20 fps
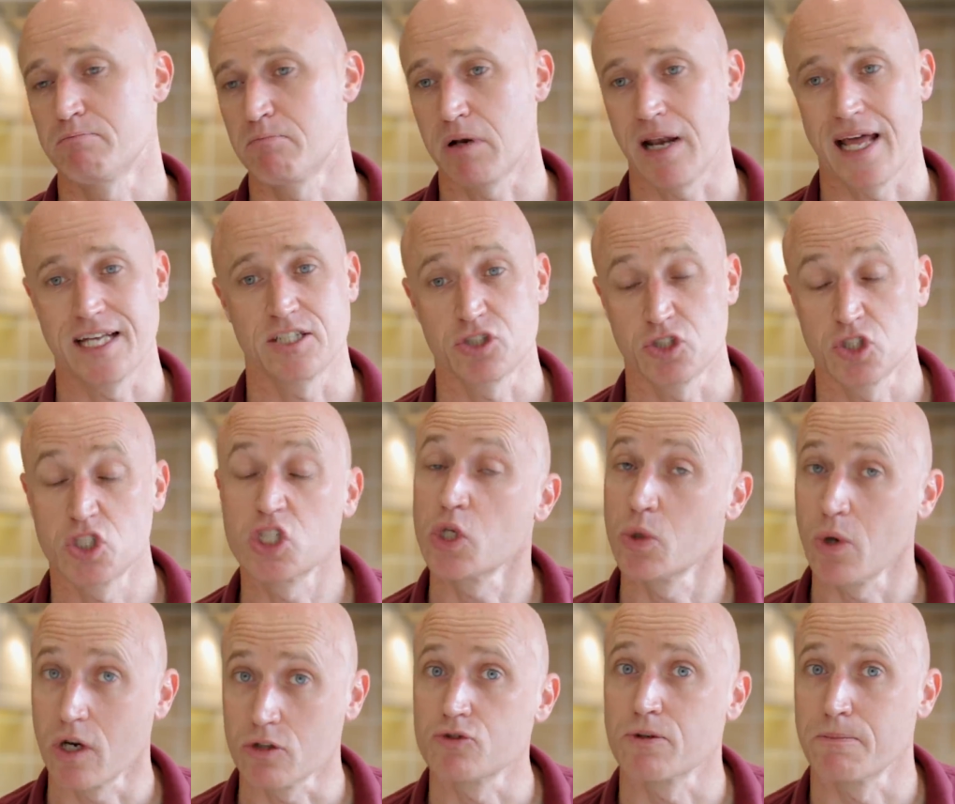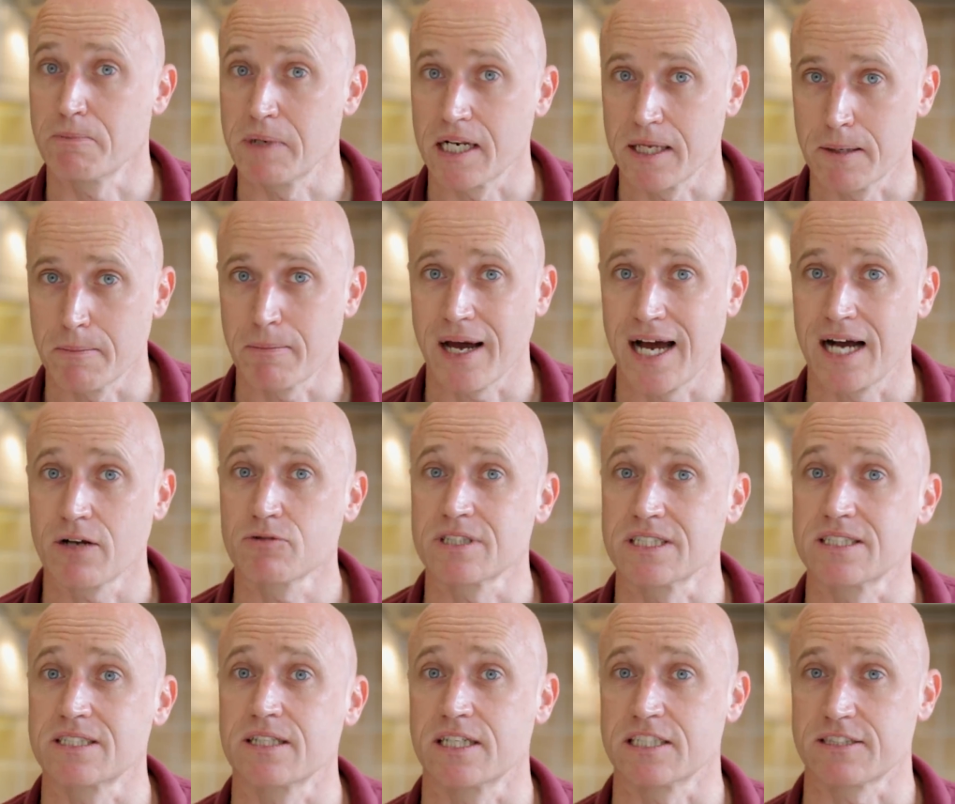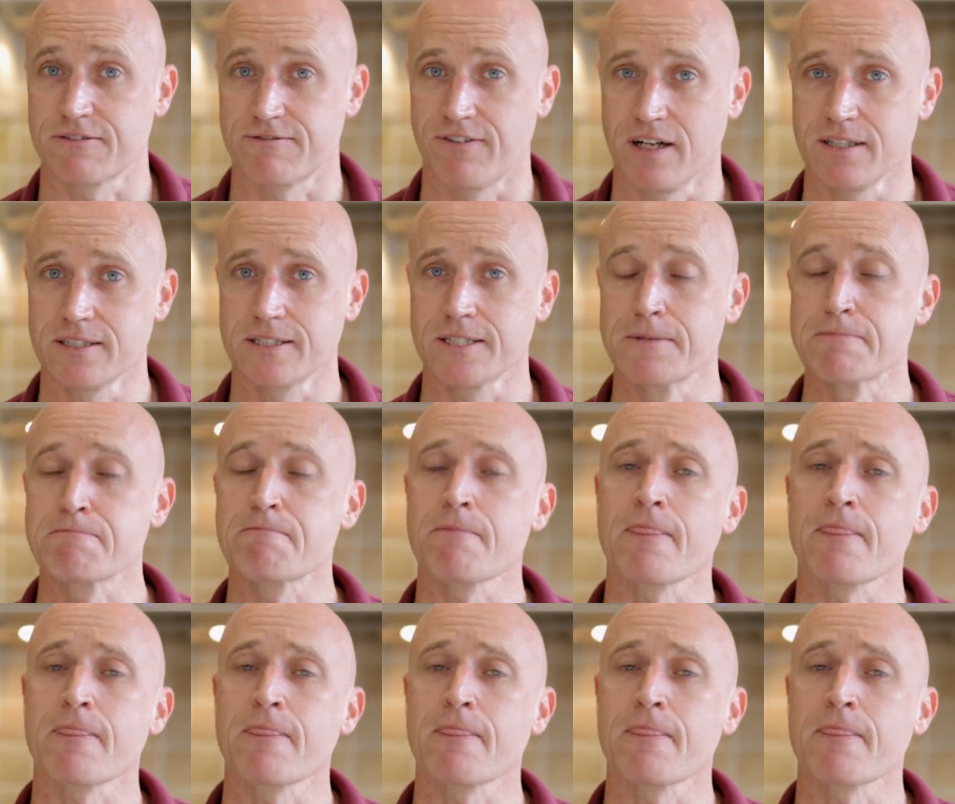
pledged 200 million pounds into this fund,